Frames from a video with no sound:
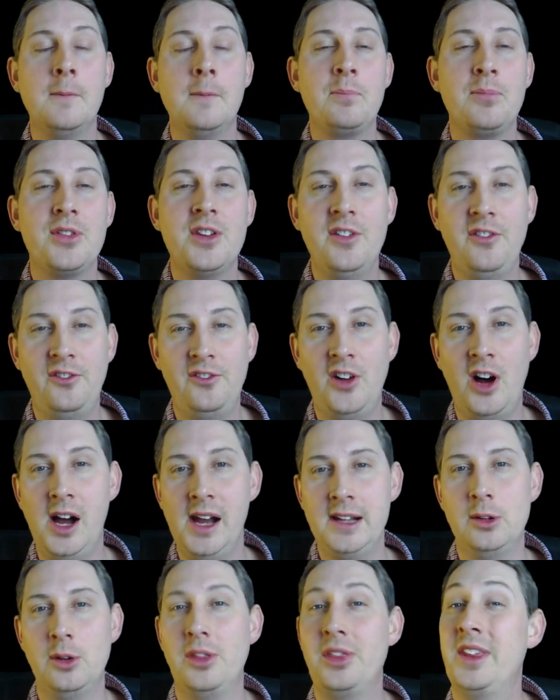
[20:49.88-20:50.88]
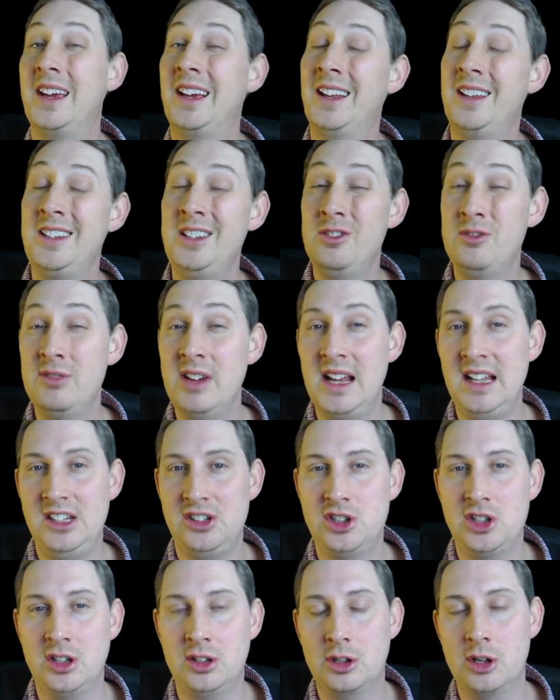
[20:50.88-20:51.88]
The final thing, and you really
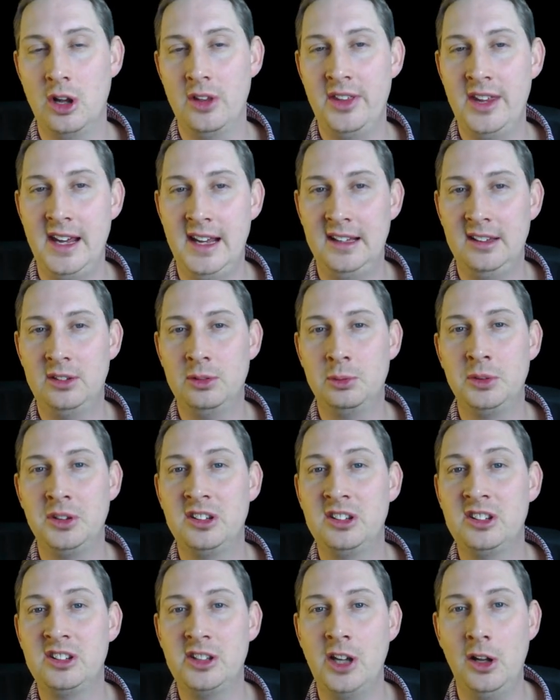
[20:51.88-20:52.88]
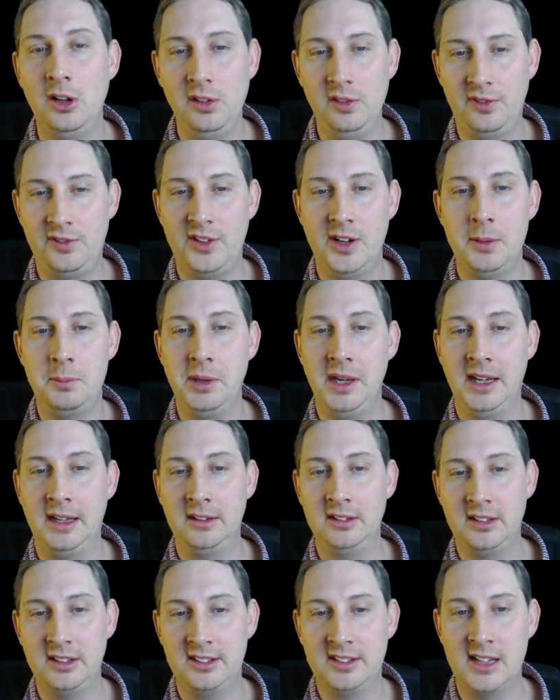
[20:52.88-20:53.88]
should have got this, was sulfur
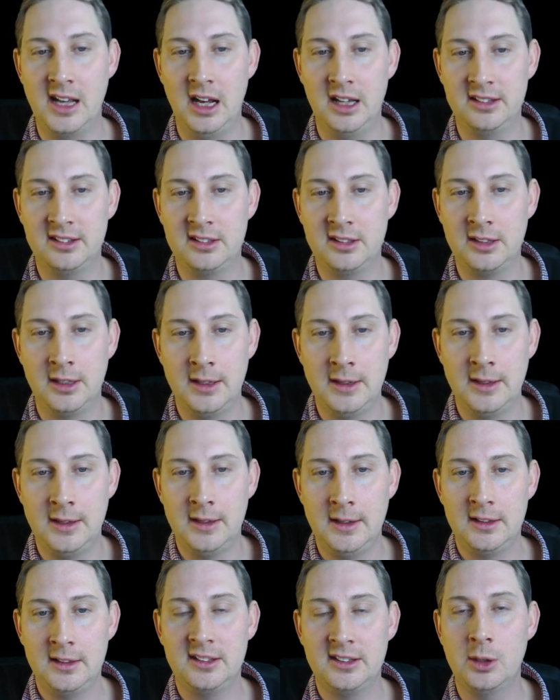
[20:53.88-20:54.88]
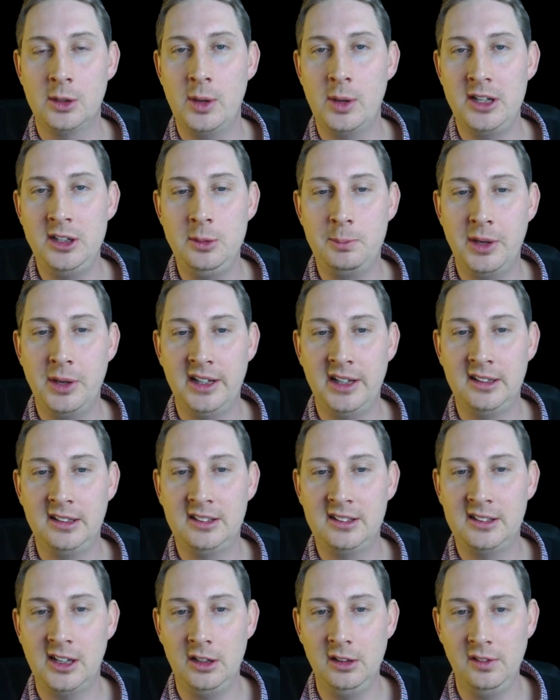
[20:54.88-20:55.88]
being discussed. So when you burn
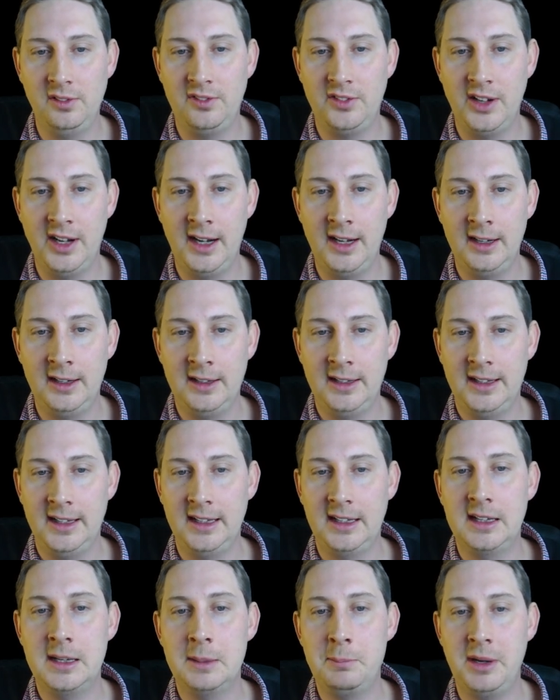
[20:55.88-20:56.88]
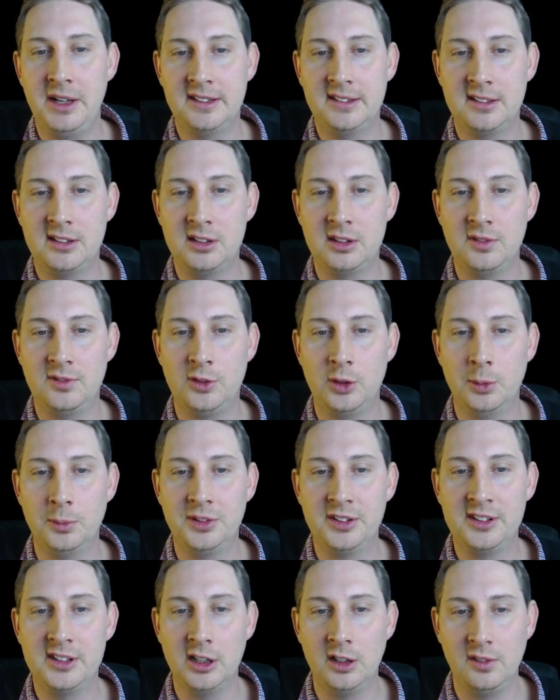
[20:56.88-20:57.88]
sulfur, it combusts to form
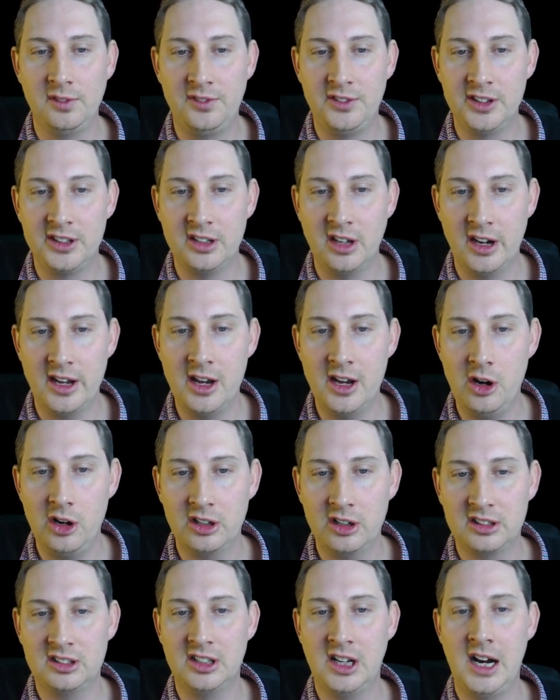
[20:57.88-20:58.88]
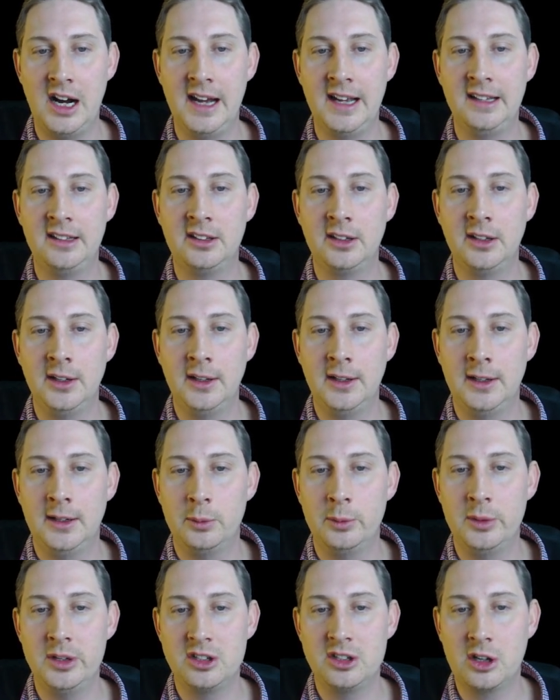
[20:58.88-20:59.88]
sulfur dioxide,
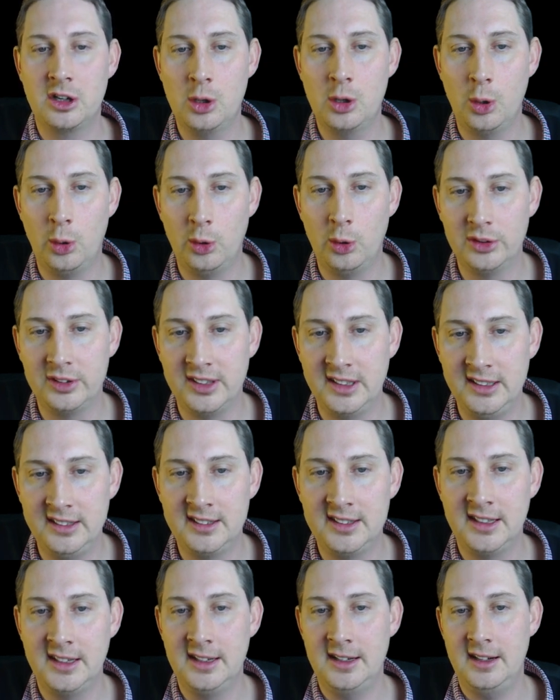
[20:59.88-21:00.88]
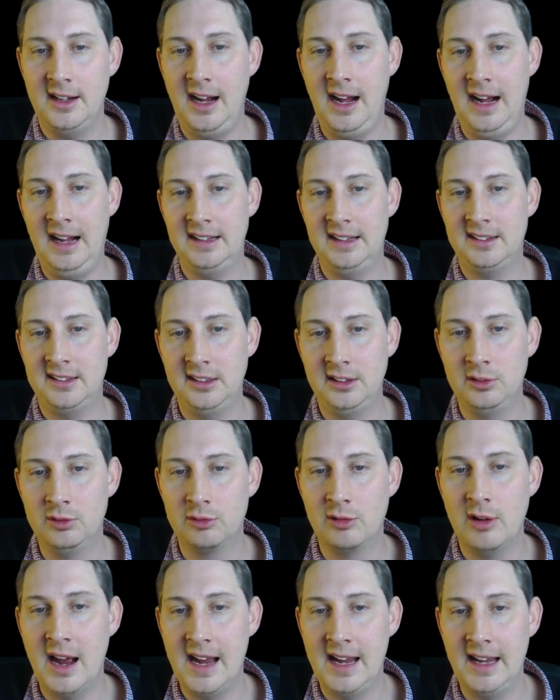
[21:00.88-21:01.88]
which causes acid
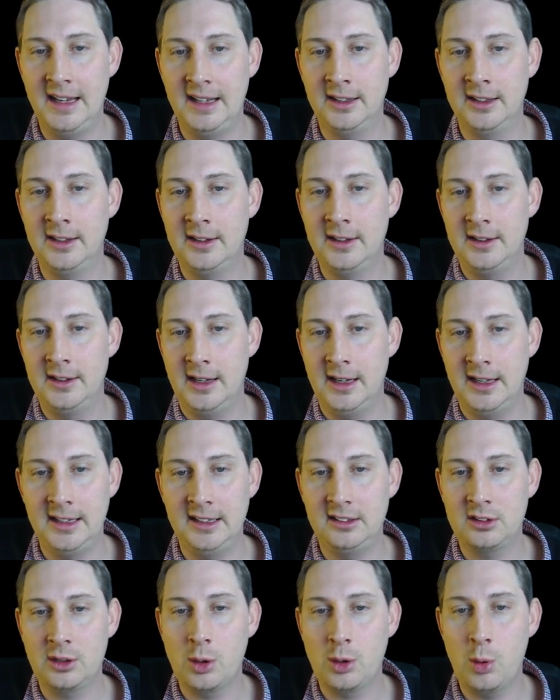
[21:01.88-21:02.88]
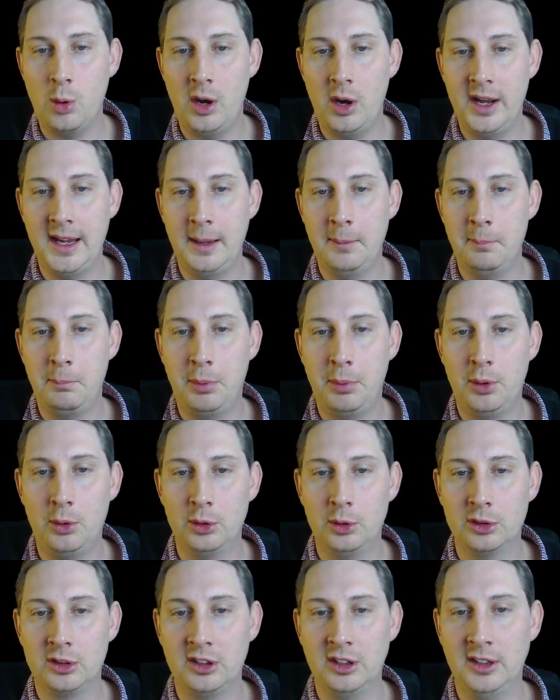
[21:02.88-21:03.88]
rain. And it's quite
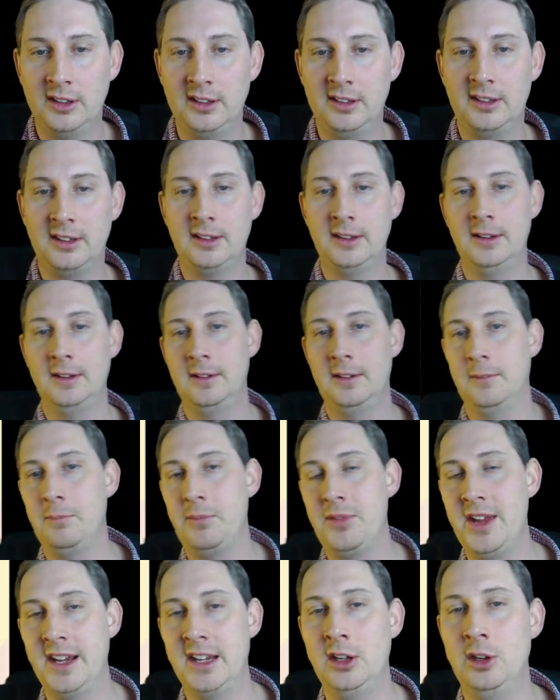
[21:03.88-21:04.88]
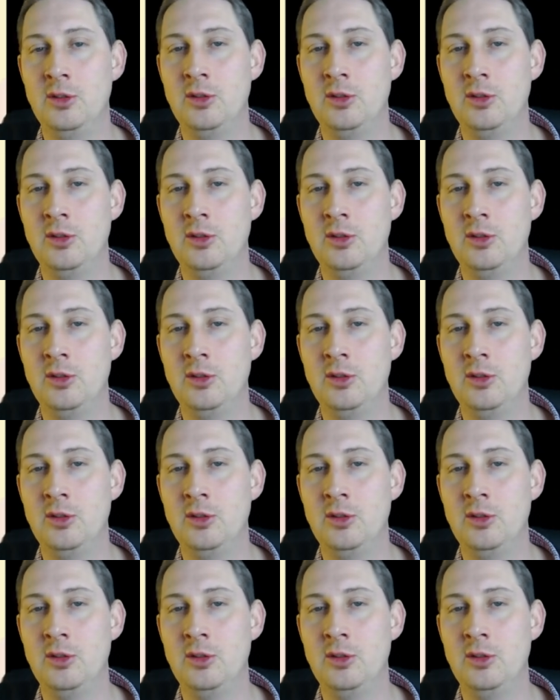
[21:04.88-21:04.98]
important that you